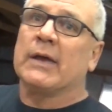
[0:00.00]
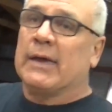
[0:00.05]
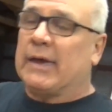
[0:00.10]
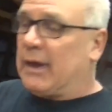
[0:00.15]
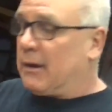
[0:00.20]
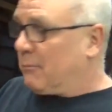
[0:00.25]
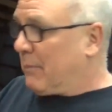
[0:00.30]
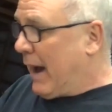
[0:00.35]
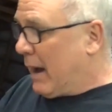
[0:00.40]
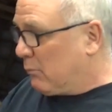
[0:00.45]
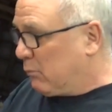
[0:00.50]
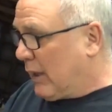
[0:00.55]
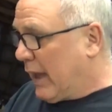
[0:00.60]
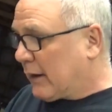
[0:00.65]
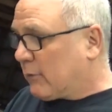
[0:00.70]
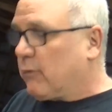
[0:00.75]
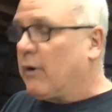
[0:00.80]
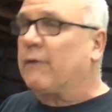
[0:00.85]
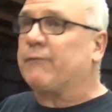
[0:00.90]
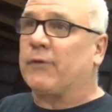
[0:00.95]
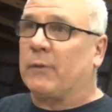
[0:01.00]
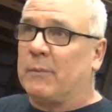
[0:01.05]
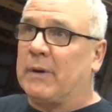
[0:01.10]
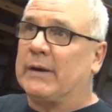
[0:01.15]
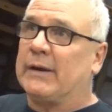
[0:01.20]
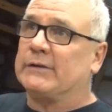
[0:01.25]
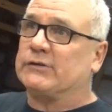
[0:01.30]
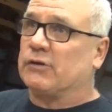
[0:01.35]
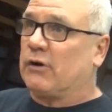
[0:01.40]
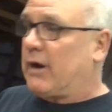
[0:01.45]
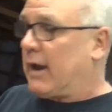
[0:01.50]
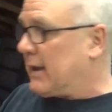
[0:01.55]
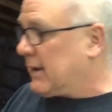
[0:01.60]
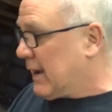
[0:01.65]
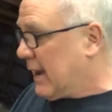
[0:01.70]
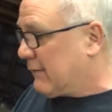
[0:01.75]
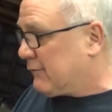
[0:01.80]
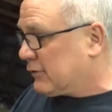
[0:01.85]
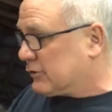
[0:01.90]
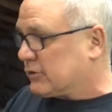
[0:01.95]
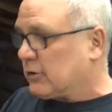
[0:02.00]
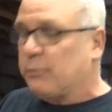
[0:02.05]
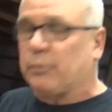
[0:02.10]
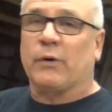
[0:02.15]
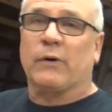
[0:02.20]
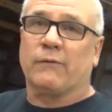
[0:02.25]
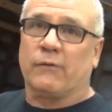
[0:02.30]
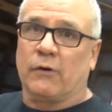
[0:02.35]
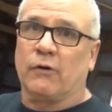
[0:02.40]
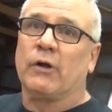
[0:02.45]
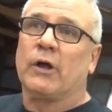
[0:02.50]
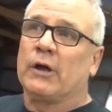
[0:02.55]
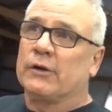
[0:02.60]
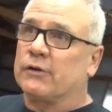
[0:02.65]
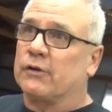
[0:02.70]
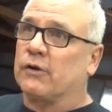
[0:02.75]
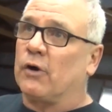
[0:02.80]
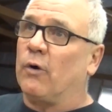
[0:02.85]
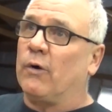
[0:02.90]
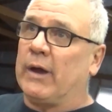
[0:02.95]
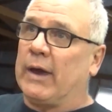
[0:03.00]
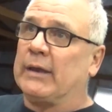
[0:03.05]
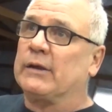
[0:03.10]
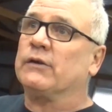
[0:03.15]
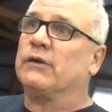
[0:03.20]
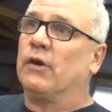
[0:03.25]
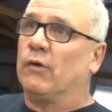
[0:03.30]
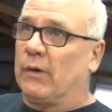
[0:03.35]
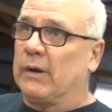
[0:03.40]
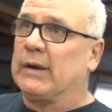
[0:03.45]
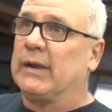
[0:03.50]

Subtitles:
And Bob Blackwell from NHRA gave us the approval to go ahead and do it.